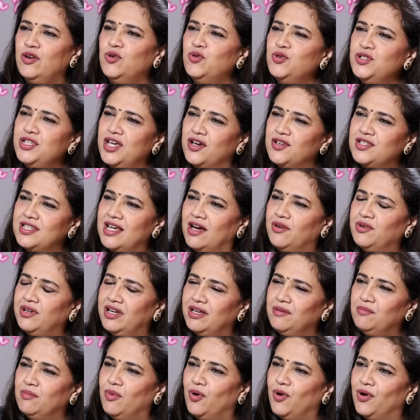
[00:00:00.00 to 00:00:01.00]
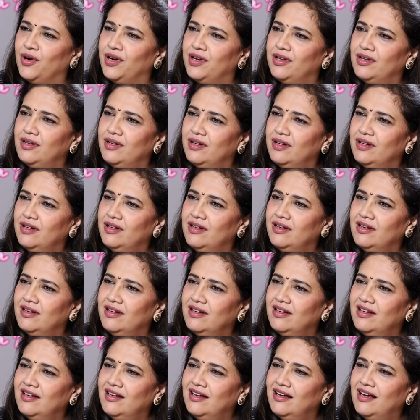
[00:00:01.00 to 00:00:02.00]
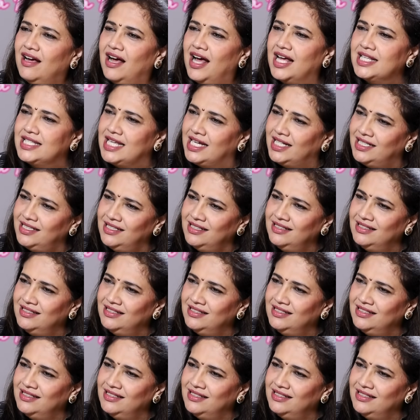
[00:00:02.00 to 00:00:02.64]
And who's your sounding board? Azad?